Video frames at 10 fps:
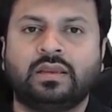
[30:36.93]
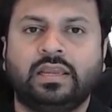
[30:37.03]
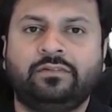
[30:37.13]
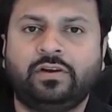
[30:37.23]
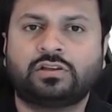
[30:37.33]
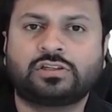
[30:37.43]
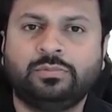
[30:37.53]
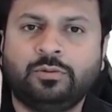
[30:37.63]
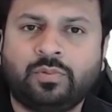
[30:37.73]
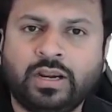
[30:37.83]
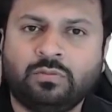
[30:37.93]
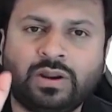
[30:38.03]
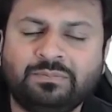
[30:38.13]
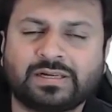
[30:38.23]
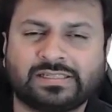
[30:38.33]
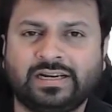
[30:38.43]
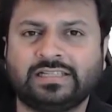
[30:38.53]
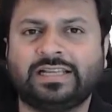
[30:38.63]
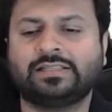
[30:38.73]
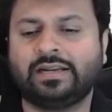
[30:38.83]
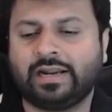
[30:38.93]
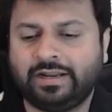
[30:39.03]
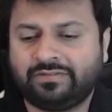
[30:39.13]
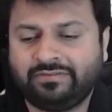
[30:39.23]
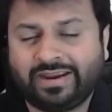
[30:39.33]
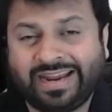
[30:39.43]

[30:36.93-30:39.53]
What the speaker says: If you distribute 0.1 percentage less than 95,